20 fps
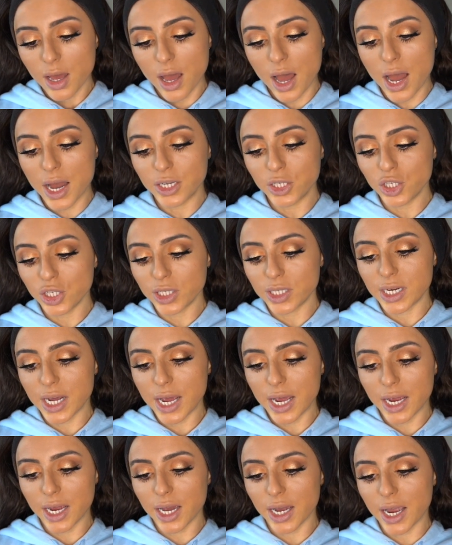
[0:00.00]
I just
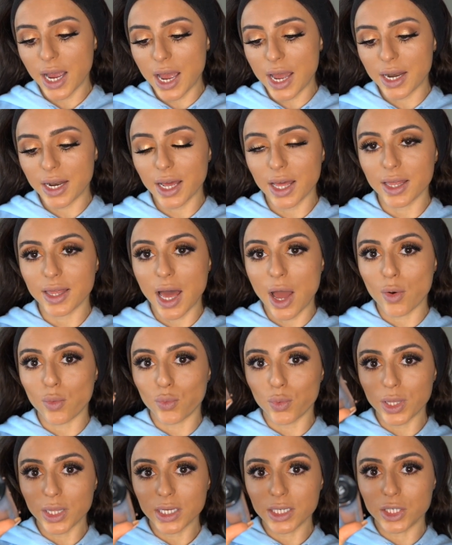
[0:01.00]
take, again, that
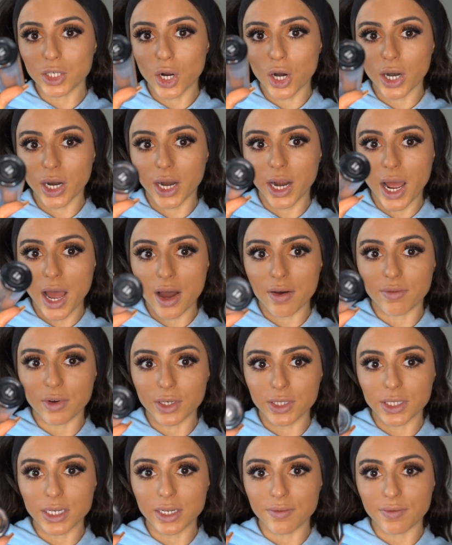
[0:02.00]
really dark
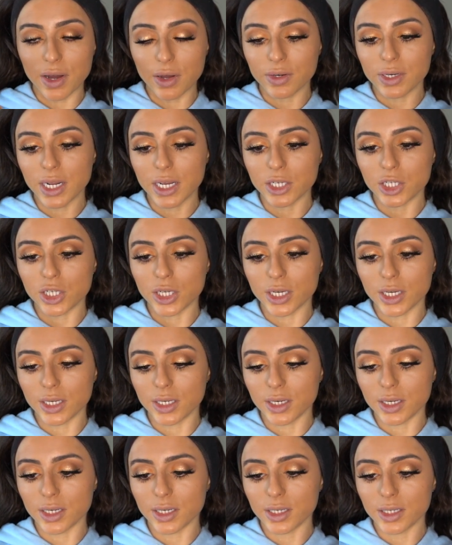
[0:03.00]
KatVonD
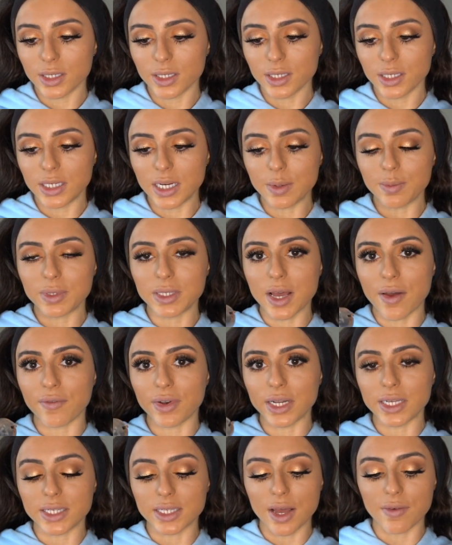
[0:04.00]
foundation, Deep
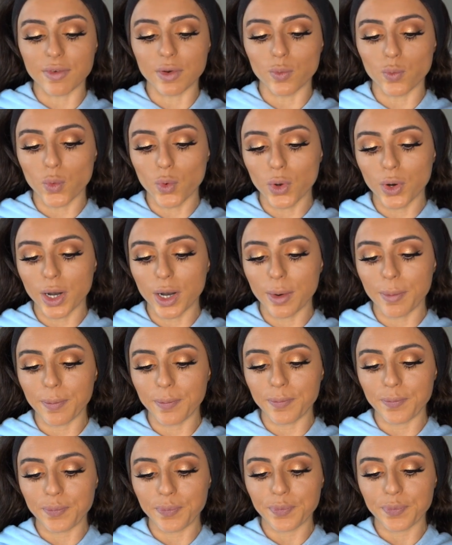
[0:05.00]
77
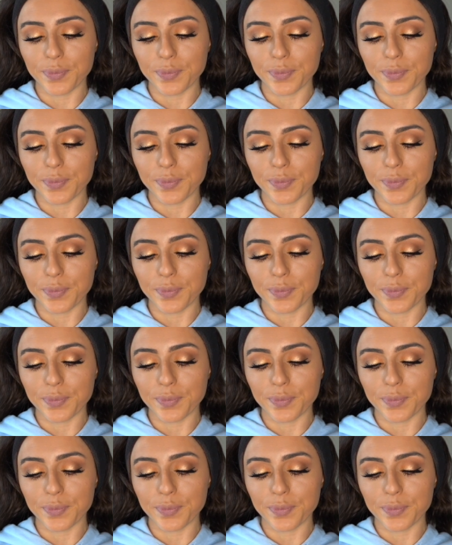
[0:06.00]
Warm,